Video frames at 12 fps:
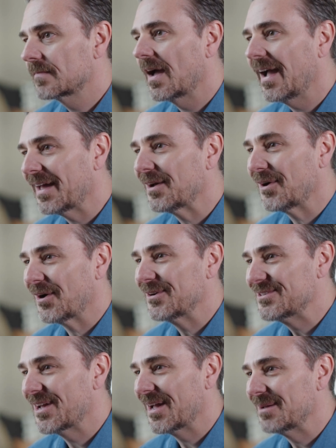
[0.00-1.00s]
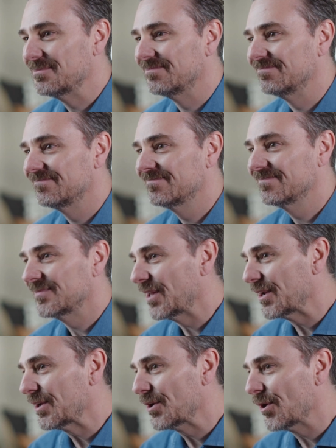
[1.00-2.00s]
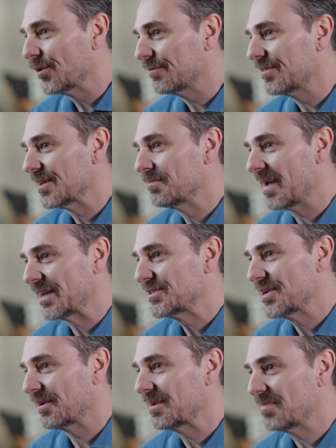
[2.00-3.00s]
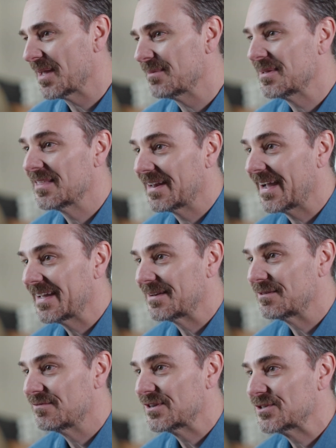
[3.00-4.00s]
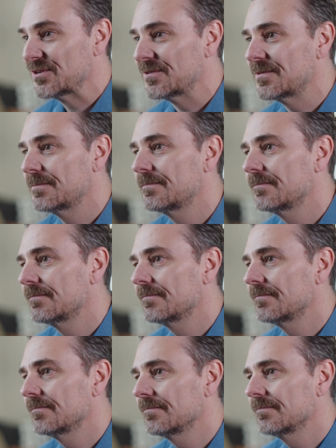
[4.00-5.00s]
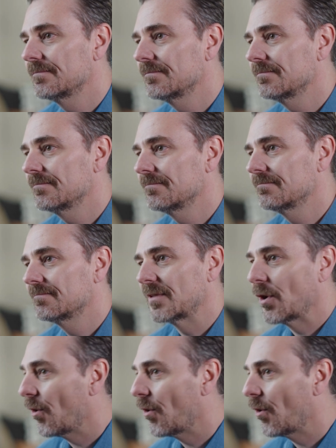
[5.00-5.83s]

I had a hard time letting go of the imaginary baby that I had envisioned and